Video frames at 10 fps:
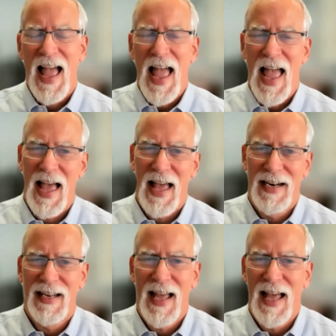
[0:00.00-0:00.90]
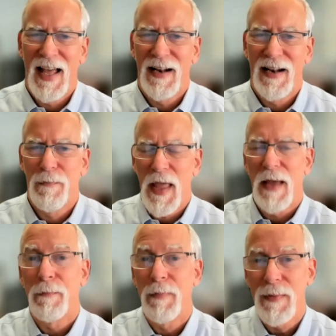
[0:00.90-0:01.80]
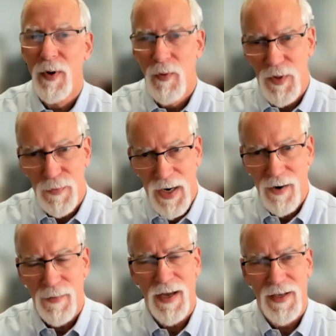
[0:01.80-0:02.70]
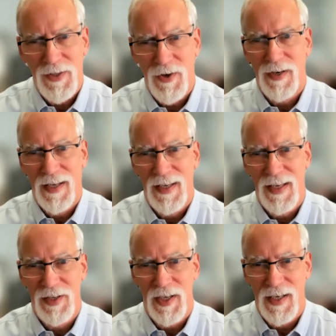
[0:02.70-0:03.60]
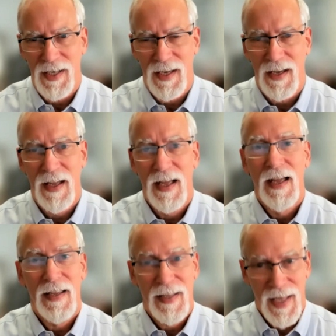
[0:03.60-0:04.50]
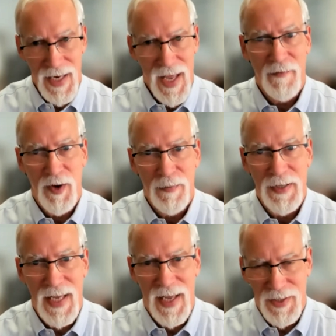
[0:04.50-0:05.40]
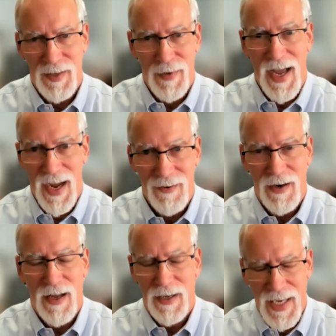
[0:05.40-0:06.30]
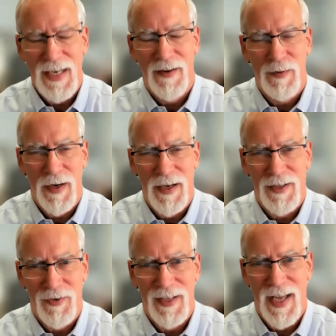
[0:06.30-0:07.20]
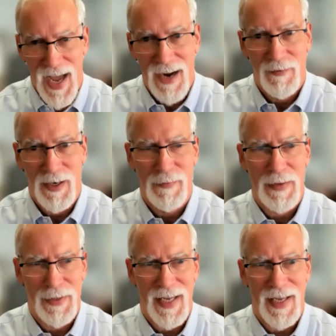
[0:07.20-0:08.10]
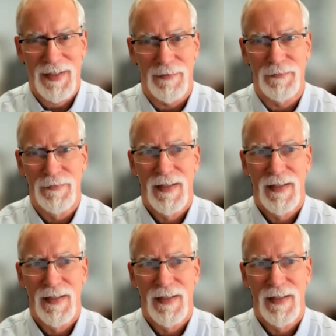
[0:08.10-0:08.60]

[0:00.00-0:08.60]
And, and, and people with paramyotonia congenita can have their potassium, uh, can have their myotonia aggravated by potassium.